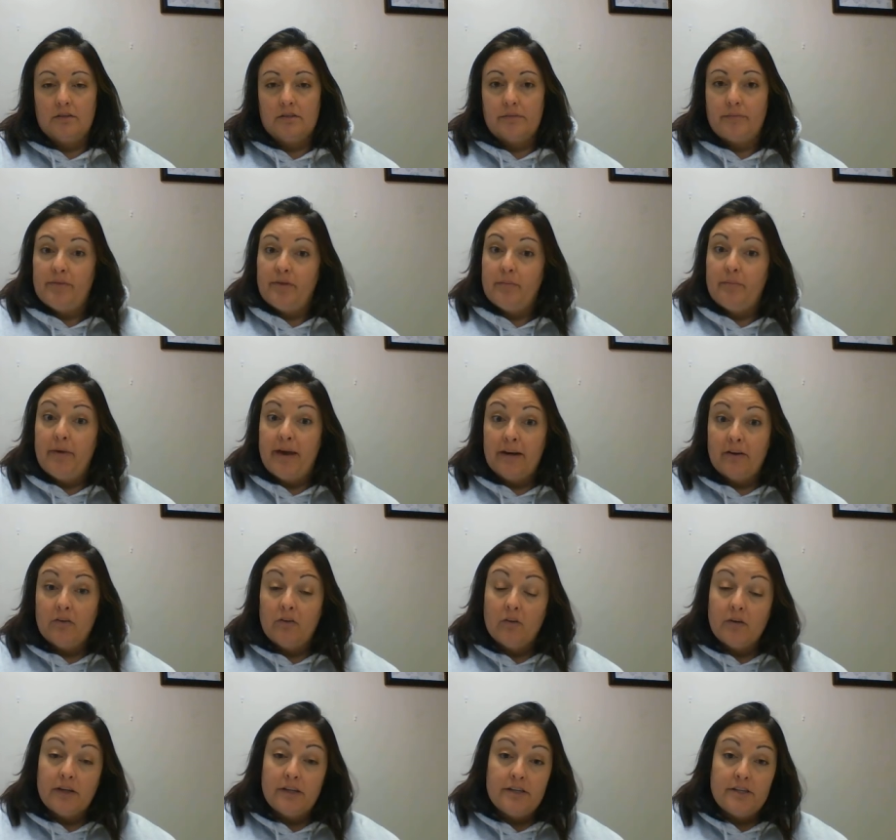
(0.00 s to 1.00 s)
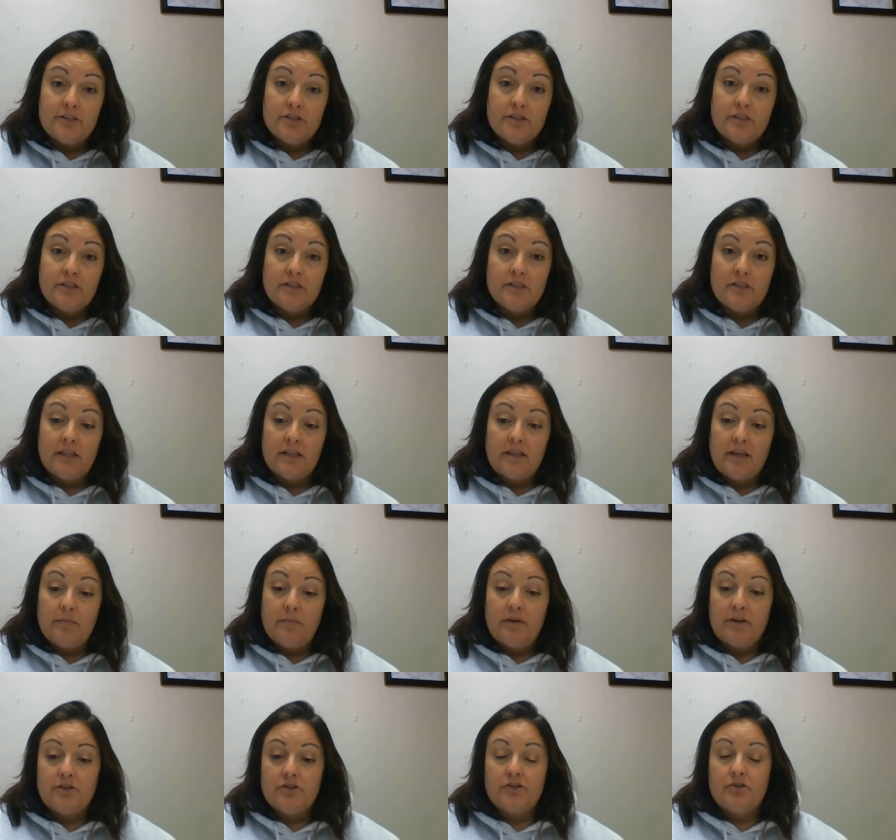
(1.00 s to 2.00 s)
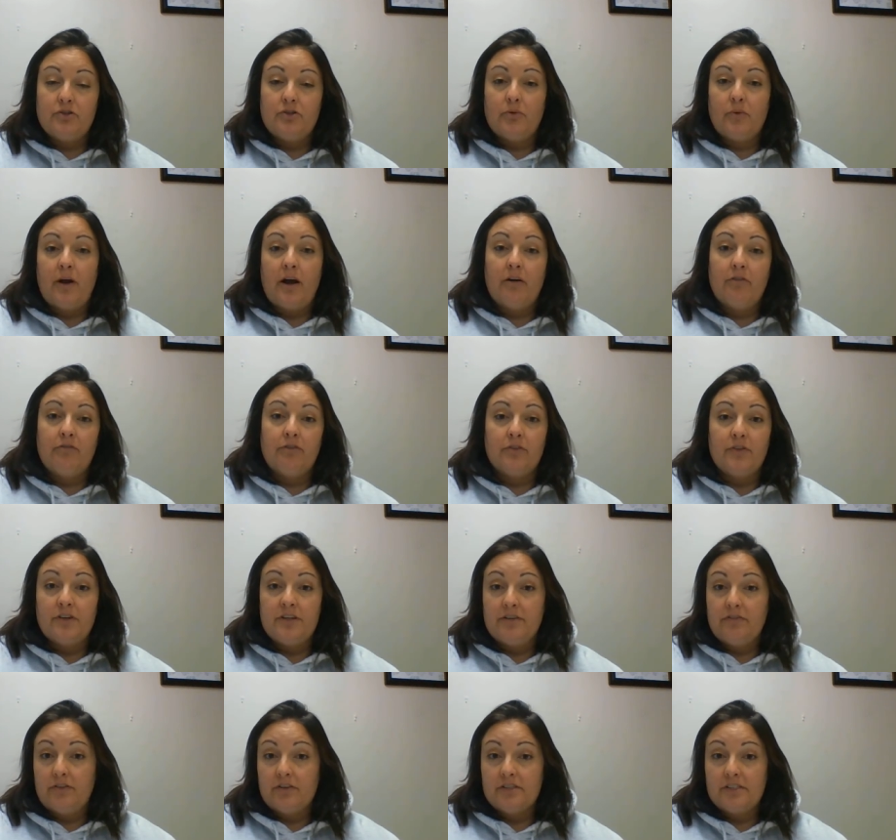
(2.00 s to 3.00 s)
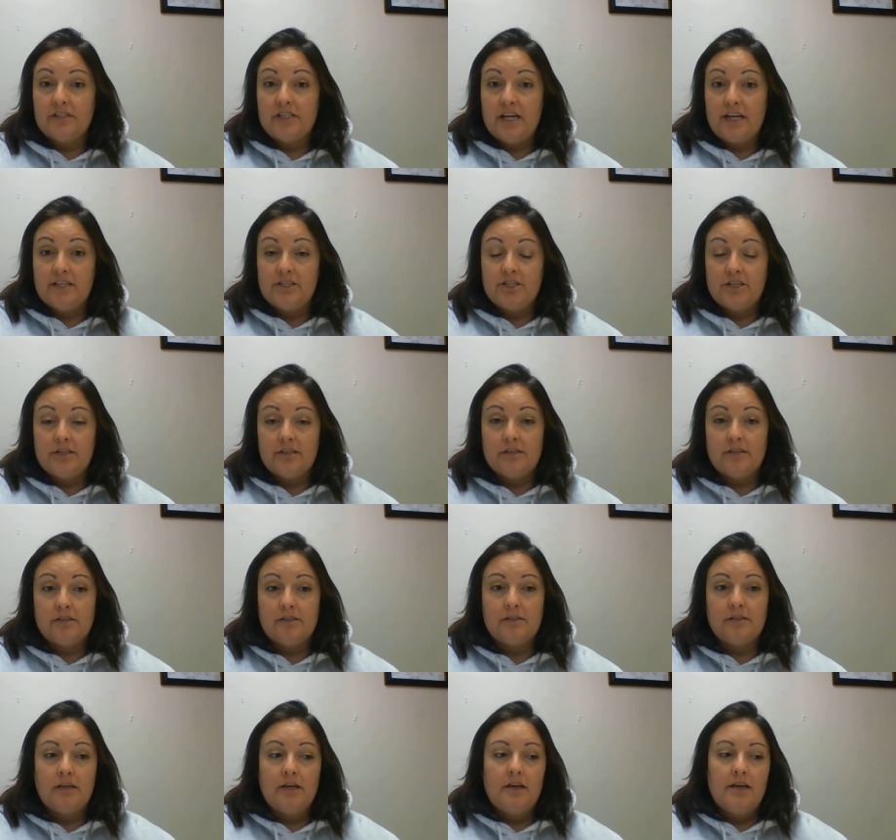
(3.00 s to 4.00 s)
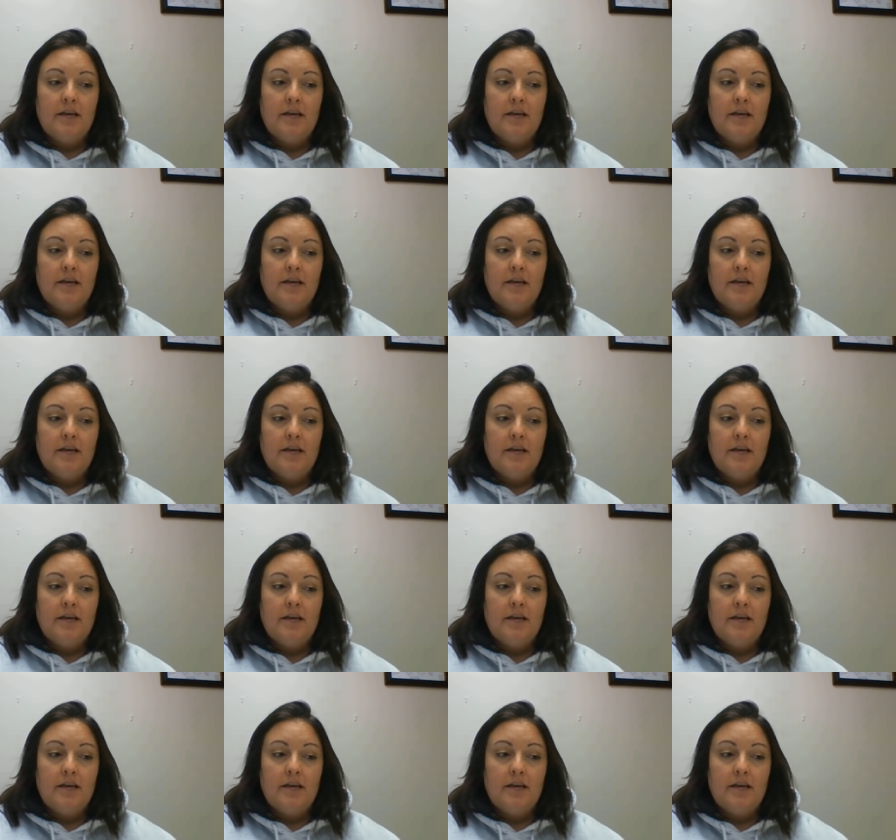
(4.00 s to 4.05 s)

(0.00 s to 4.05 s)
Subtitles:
some of the medical conditions that they mentioned throughout for the different stages.